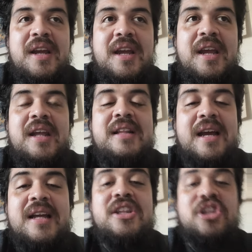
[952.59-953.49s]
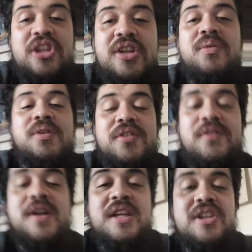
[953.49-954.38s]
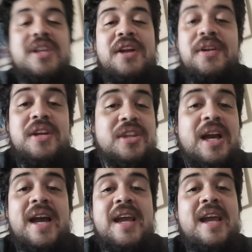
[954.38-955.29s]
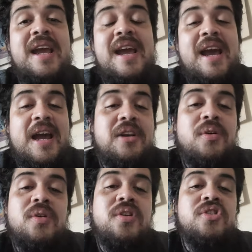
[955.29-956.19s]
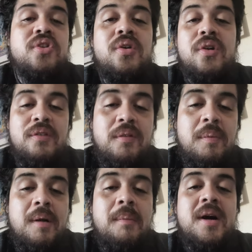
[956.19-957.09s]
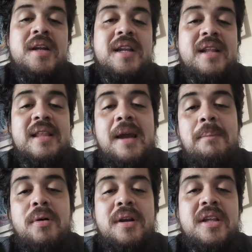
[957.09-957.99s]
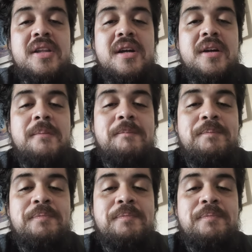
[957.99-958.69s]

And that shit was fucking scary because I had no control over my mind at that point in time.